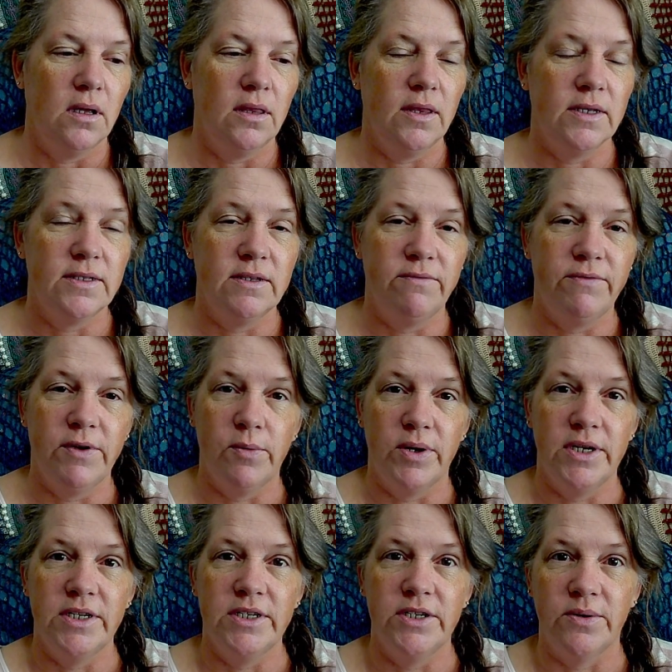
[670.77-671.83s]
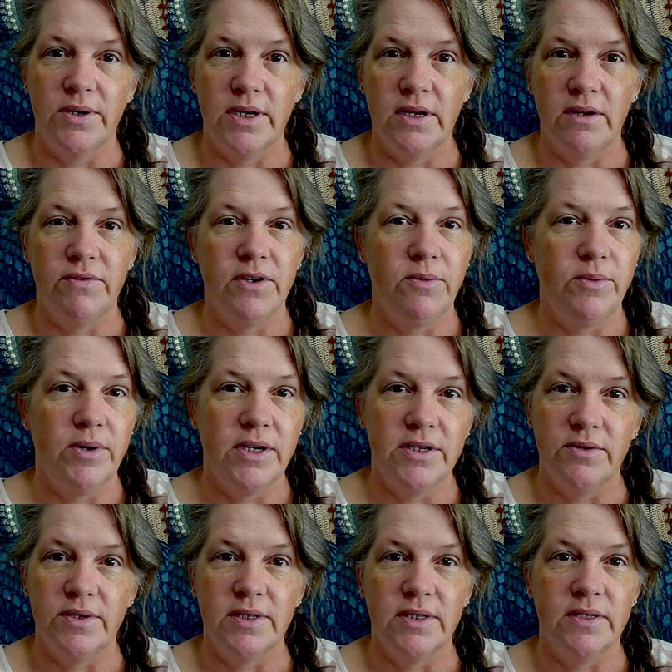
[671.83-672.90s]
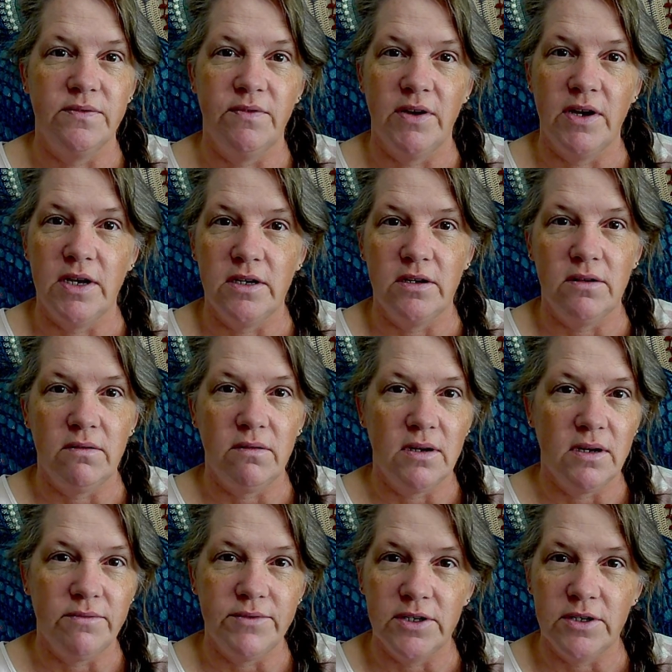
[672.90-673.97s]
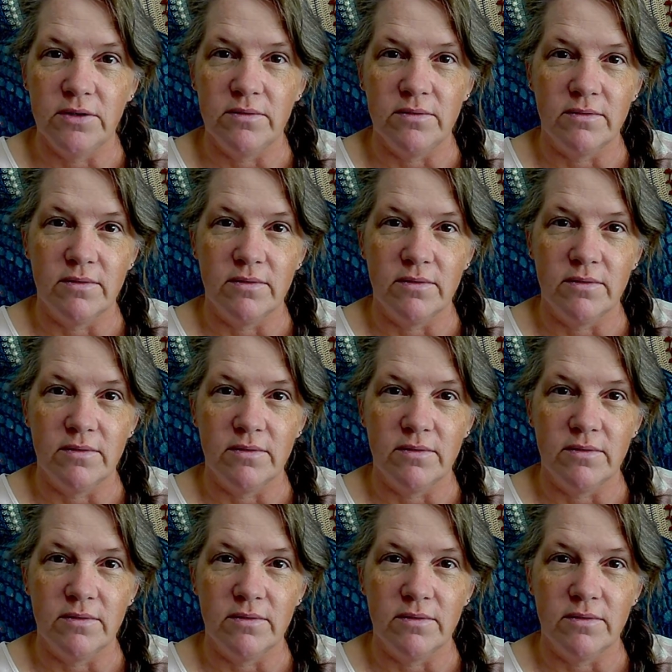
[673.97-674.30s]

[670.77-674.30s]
that's if you want to do it. If you don't want to do it, that's fine. You don't have to.